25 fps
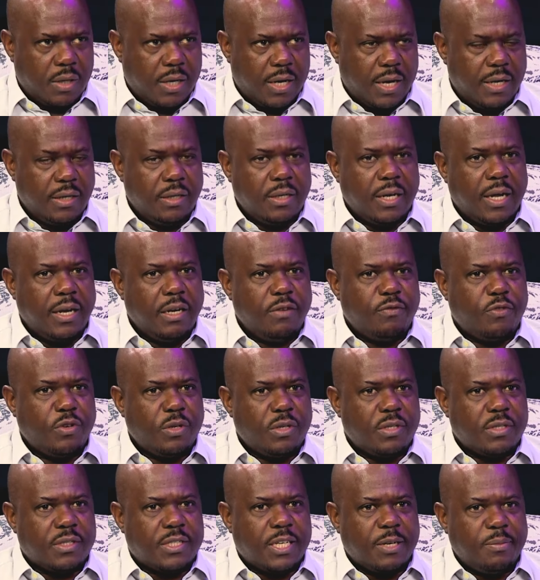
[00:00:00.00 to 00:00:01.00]
Mm-hmm. And for
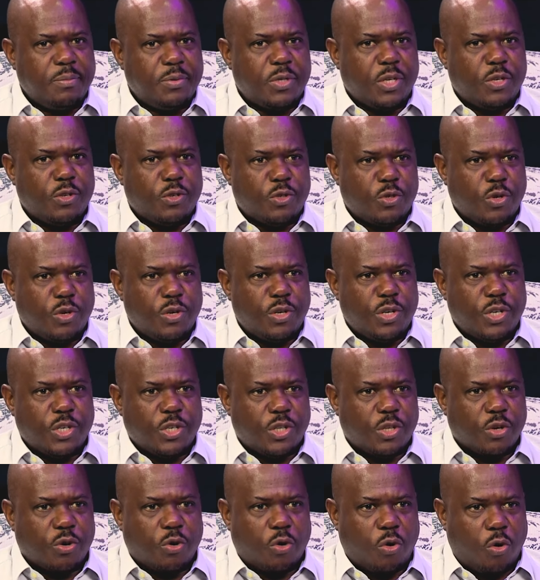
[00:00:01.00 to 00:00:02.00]
deception, you don't
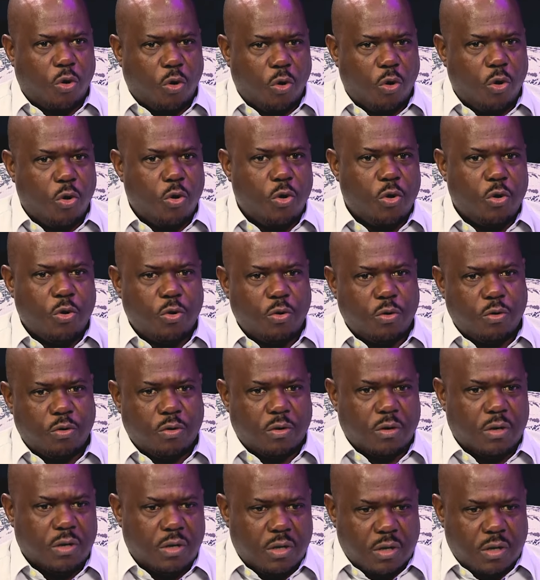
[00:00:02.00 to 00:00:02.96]
need the whole